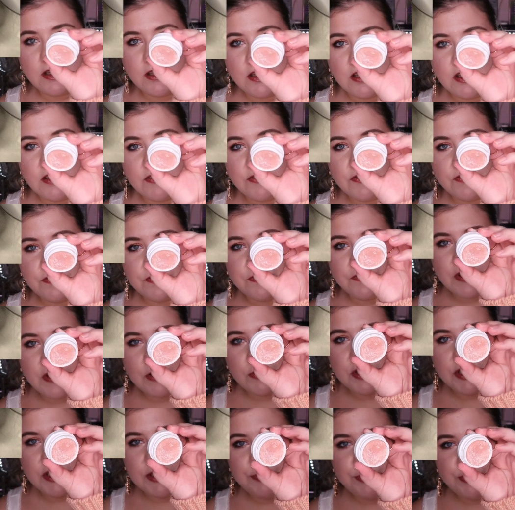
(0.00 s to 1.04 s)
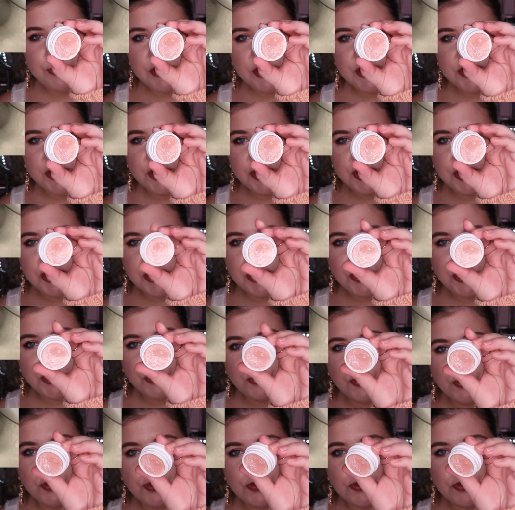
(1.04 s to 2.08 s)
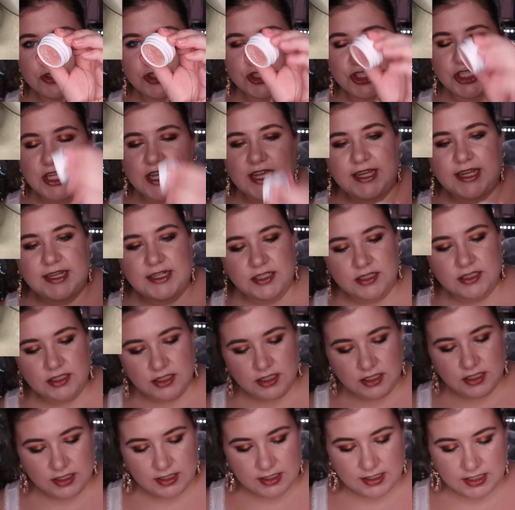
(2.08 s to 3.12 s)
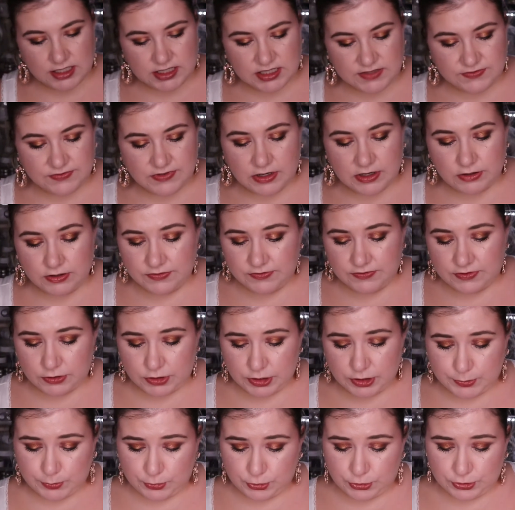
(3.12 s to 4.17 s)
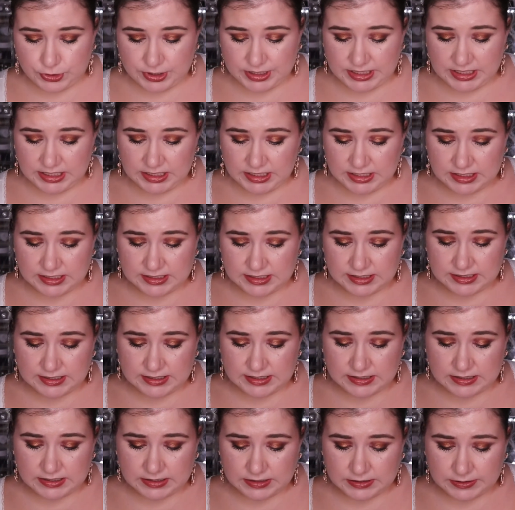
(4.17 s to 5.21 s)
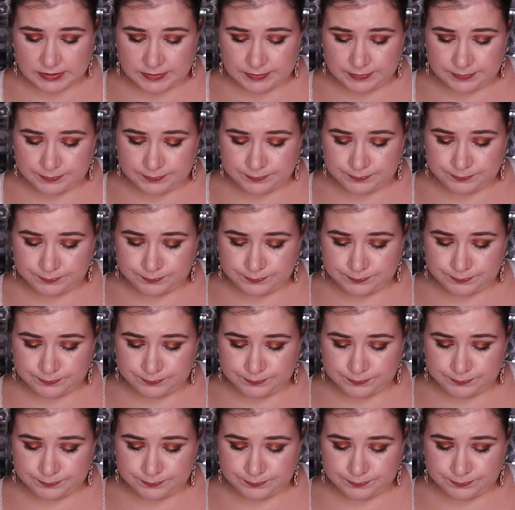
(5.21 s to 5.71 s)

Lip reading: very peachy neutral shade. It's very, very pretty. It's a